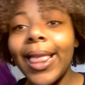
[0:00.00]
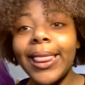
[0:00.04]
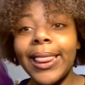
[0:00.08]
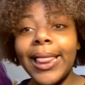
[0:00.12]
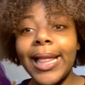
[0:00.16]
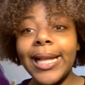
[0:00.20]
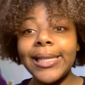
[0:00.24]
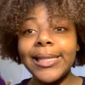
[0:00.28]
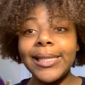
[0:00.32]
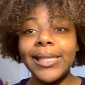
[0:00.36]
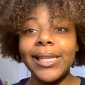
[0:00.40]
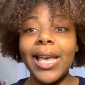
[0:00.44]

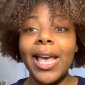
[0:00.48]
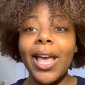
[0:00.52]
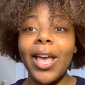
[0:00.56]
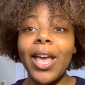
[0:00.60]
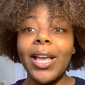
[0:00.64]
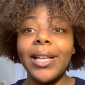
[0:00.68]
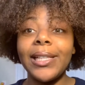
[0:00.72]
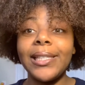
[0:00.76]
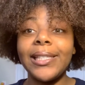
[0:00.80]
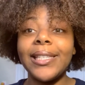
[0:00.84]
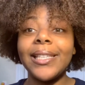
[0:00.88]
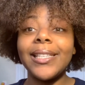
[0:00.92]
let's get
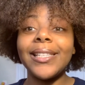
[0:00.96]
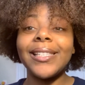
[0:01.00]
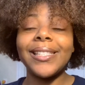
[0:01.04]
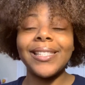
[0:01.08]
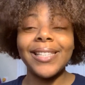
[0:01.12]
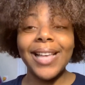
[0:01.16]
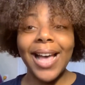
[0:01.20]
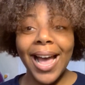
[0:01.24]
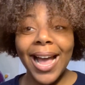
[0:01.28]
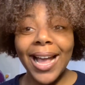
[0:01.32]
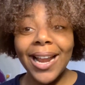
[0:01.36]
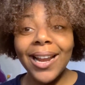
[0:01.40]
into
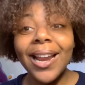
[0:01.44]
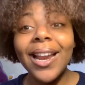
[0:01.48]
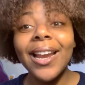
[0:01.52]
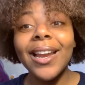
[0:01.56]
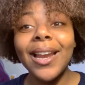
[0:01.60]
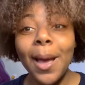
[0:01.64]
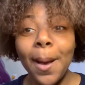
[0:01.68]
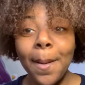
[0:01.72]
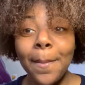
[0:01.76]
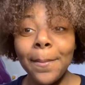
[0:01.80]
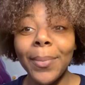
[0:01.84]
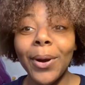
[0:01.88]
sign
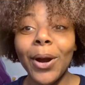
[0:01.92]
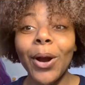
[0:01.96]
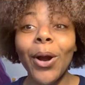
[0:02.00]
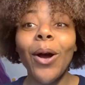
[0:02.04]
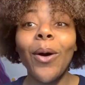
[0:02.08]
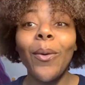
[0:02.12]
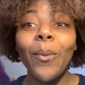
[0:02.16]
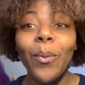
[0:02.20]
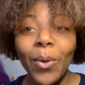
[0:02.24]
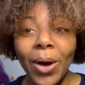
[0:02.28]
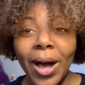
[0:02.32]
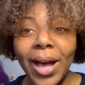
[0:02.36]
number
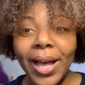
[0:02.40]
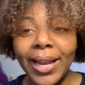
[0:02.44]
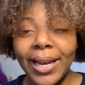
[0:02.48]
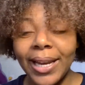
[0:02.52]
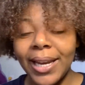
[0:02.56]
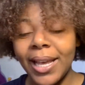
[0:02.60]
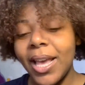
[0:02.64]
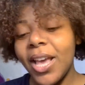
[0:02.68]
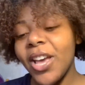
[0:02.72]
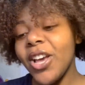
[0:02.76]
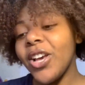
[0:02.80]
1.